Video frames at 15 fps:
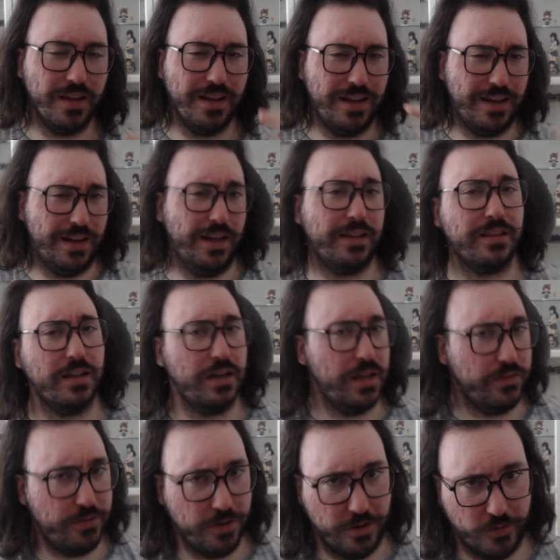I like the
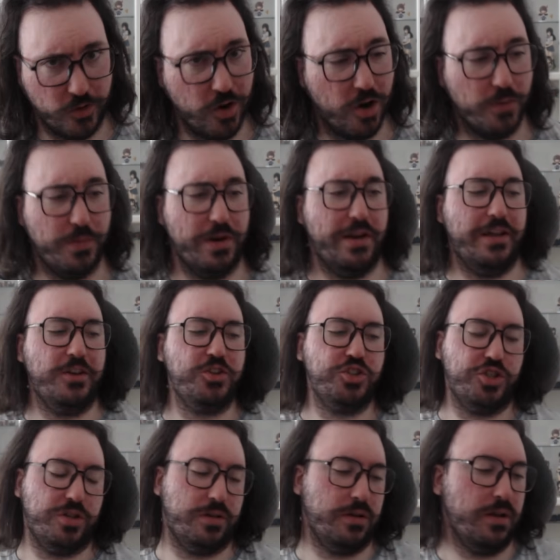level of
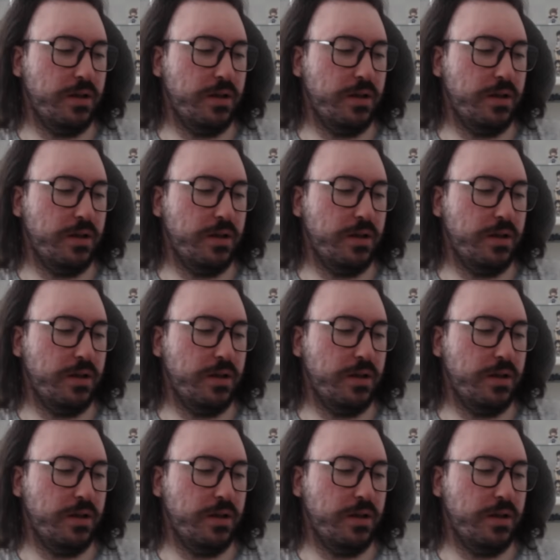carbonation